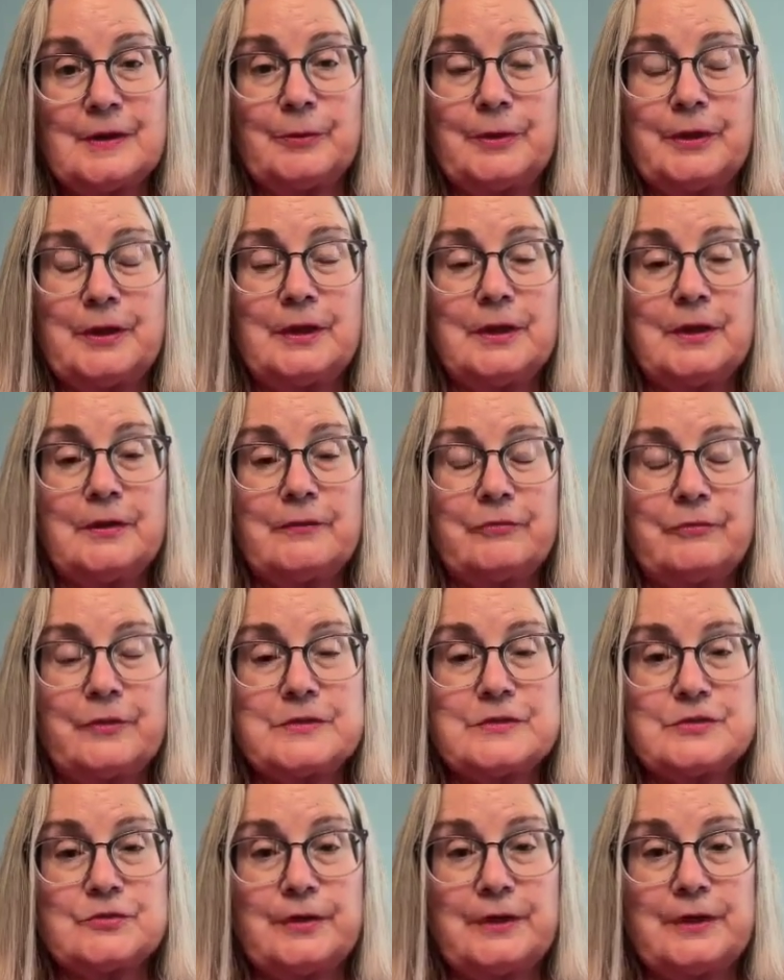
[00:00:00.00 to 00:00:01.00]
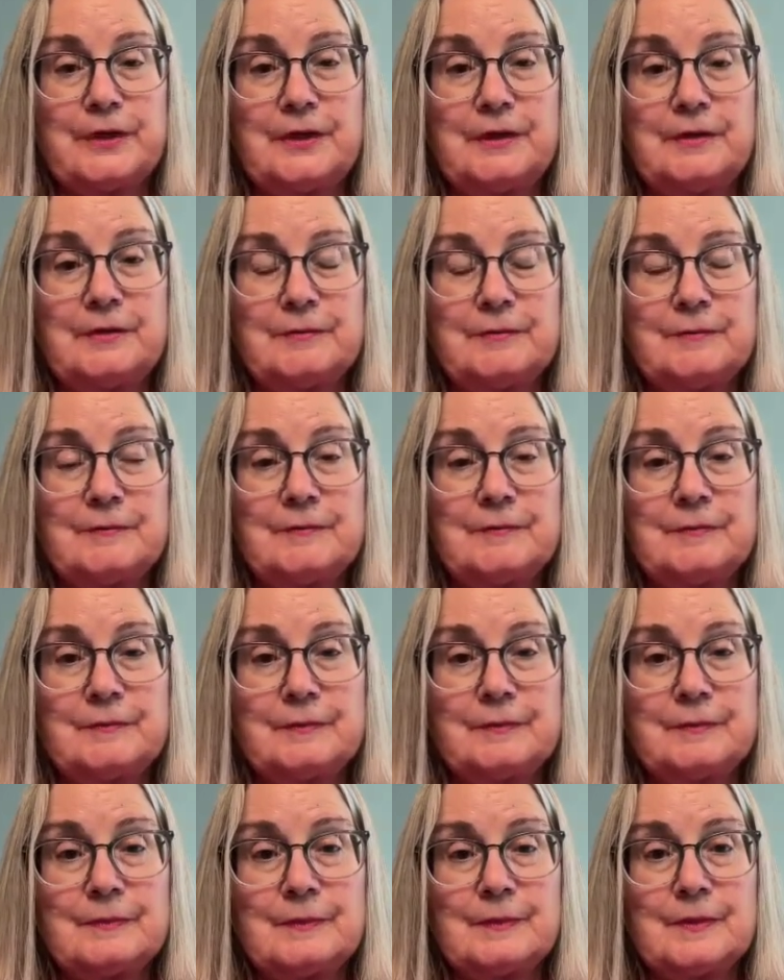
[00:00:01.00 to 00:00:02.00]
Are we going to get frustrated?
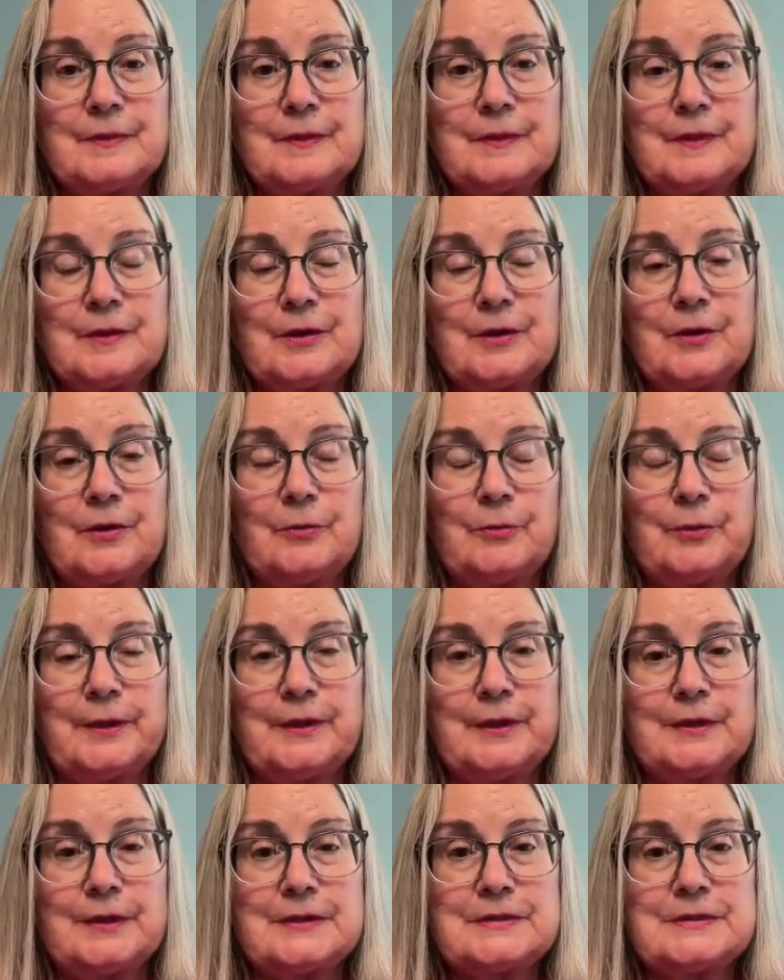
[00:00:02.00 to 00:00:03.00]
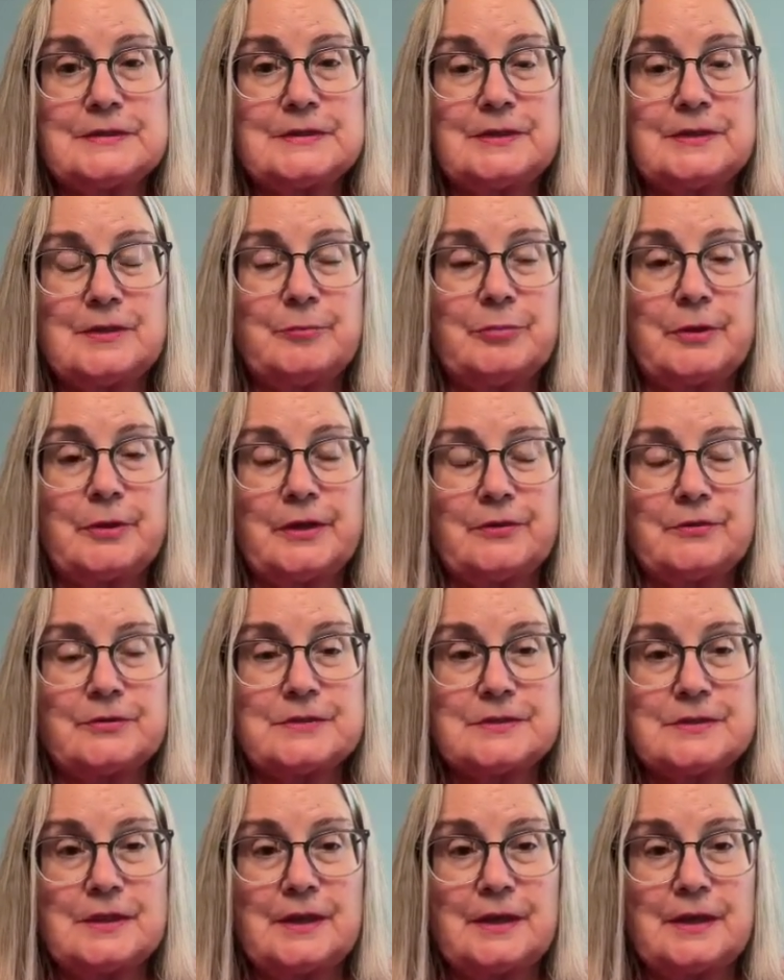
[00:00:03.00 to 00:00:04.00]
Or are we going to see the
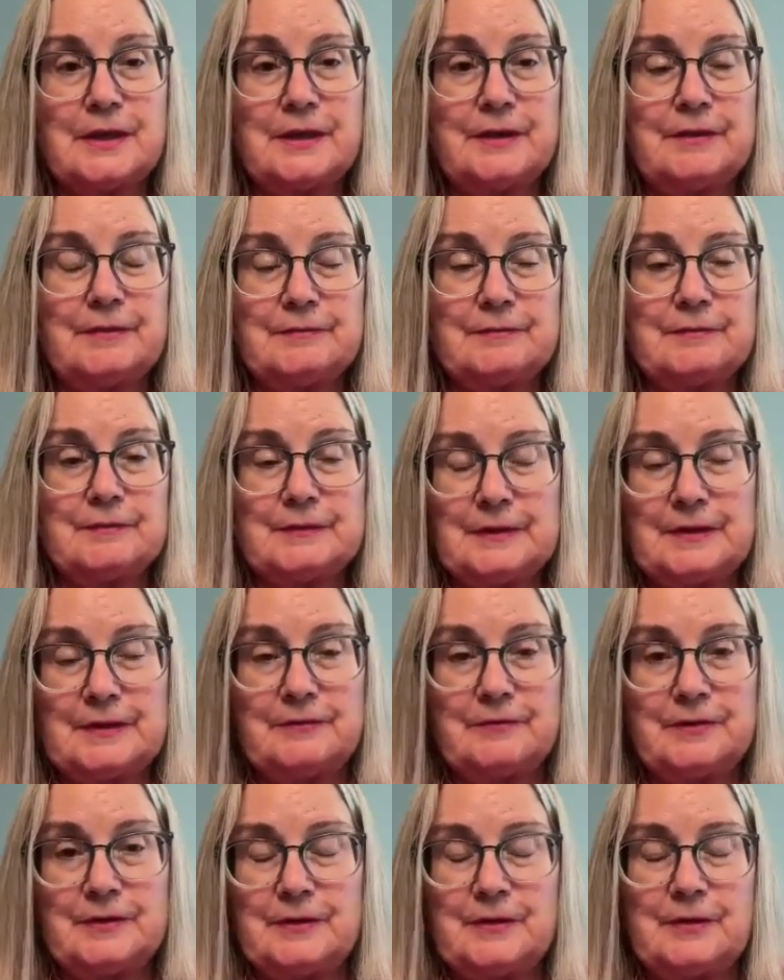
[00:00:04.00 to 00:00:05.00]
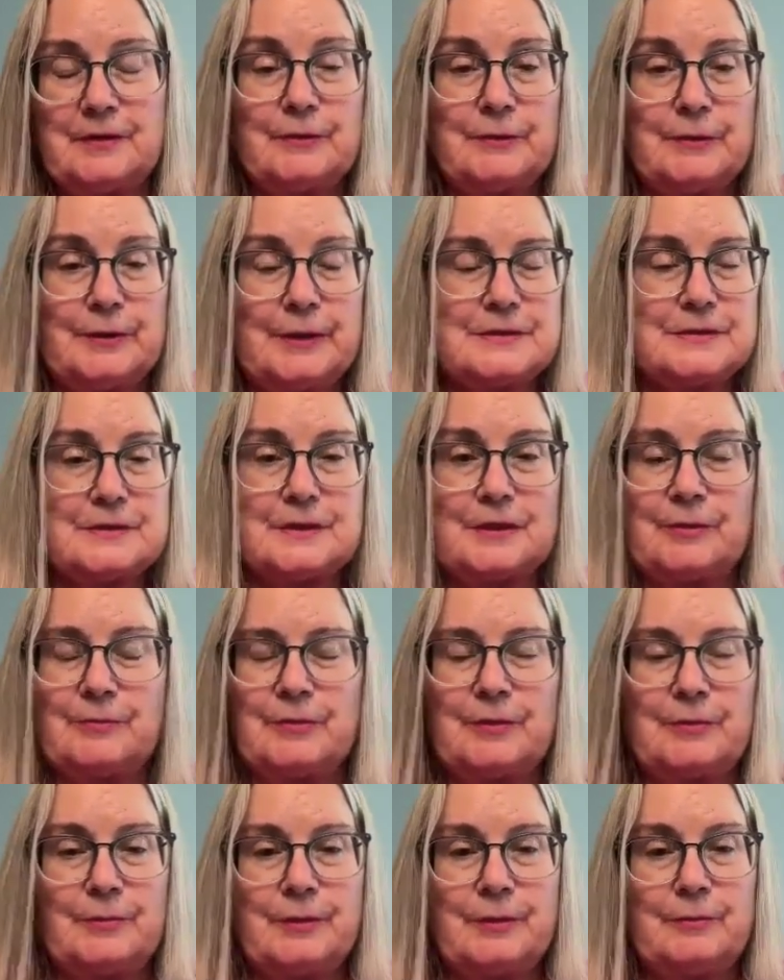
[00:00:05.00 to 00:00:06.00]
brighter side, even though it's
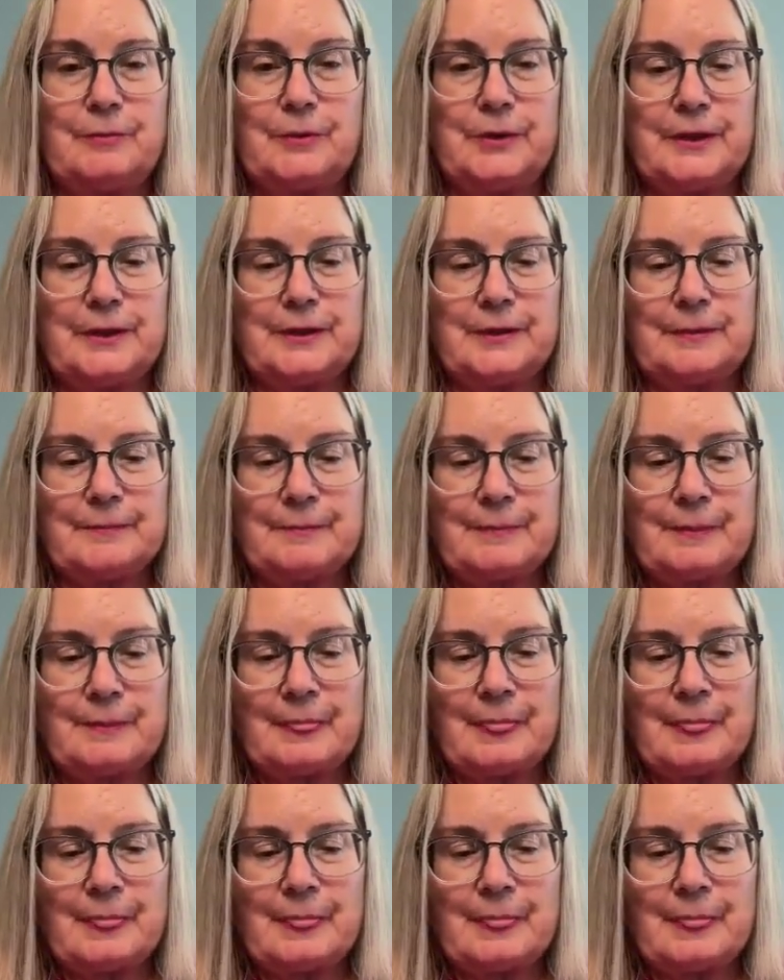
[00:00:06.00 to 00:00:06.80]
not what we wanted?